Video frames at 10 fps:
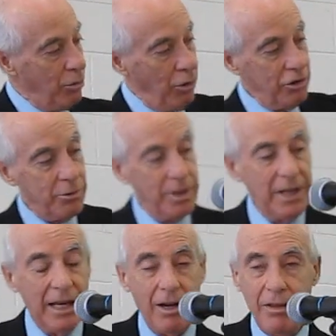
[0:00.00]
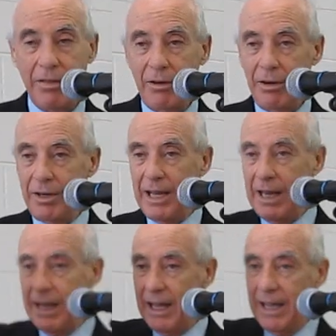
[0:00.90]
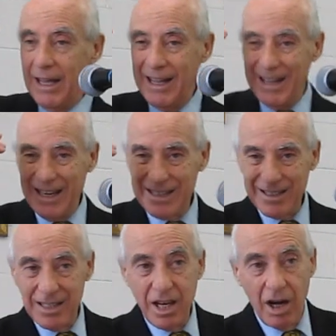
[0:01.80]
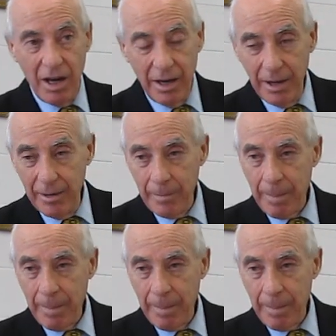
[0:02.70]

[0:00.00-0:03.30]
rose from the dead on the third day. It's done.